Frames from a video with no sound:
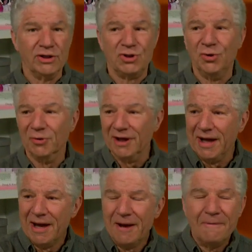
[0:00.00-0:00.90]
Julie,
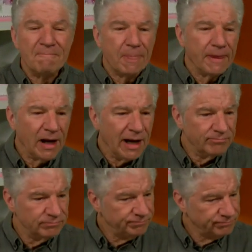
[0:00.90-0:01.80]

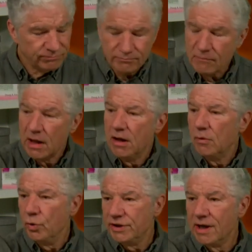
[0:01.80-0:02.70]
um,
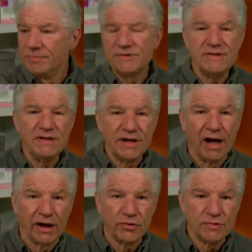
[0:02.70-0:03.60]
would come to see the
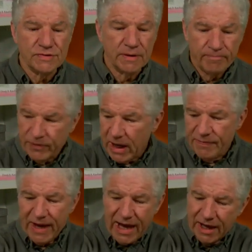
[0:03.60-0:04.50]
doctors and
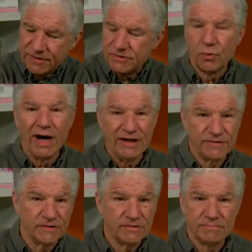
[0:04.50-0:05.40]
they had psoriasis,